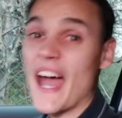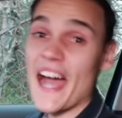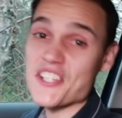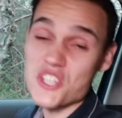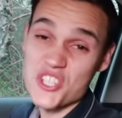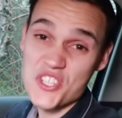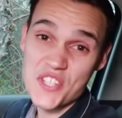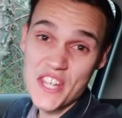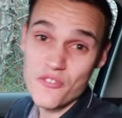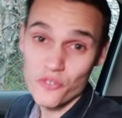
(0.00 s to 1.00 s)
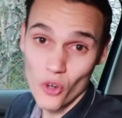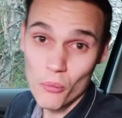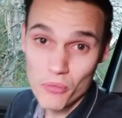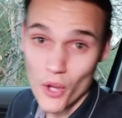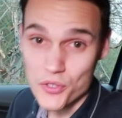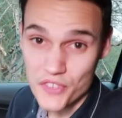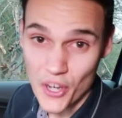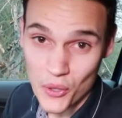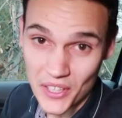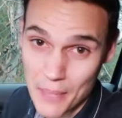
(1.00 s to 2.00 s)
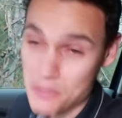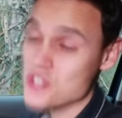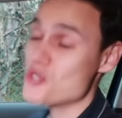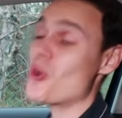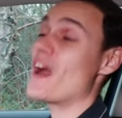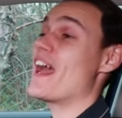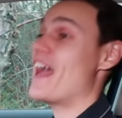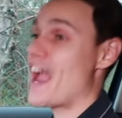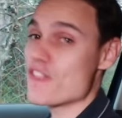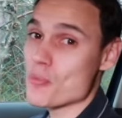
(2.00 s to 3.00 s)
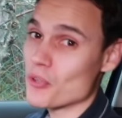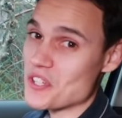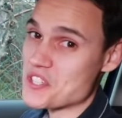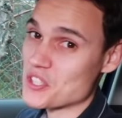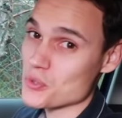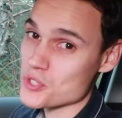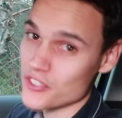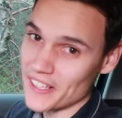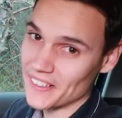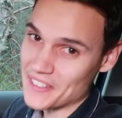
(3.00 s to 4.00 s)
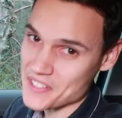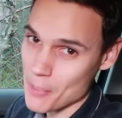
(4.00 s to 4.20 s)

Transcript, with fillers: As you can see from those video clips, not everybody signals correctly.